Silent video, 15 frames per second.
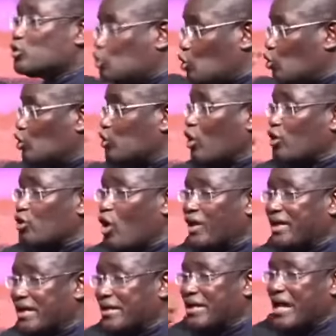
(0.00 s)
chew your
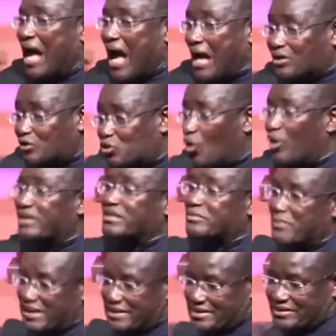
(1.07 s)
yawning as though it's
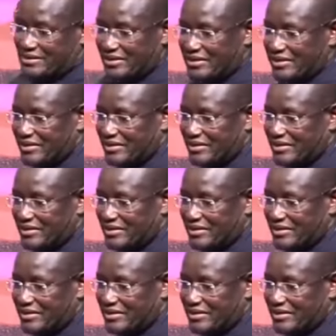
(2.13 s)
meat